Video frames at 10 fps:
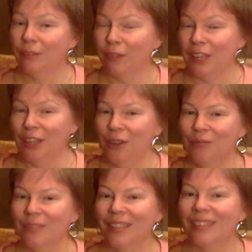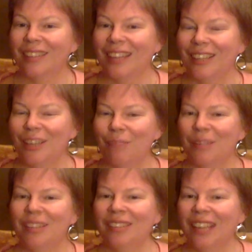video, then
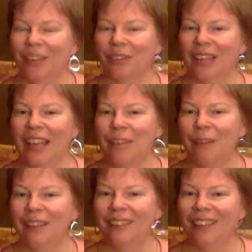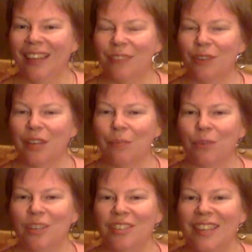please click on the like button. I'd really
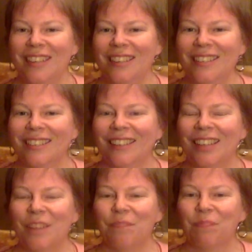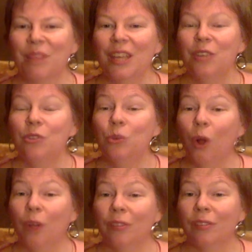appreciate it. Do
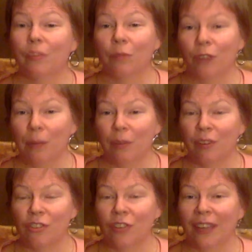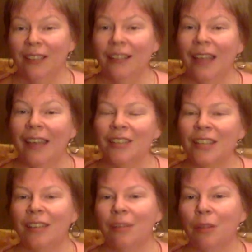also subscribe to this channel and
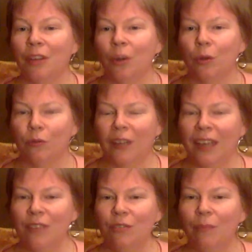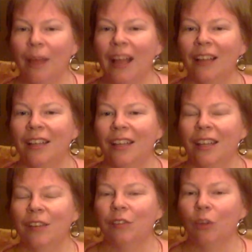hit the notification bell
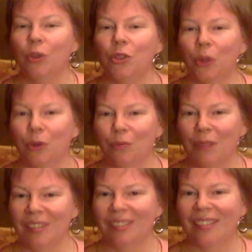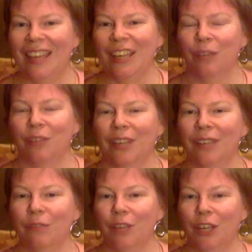so you don't miss any of the
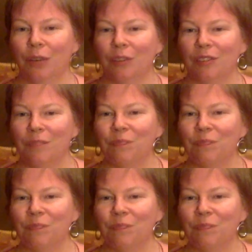next videos.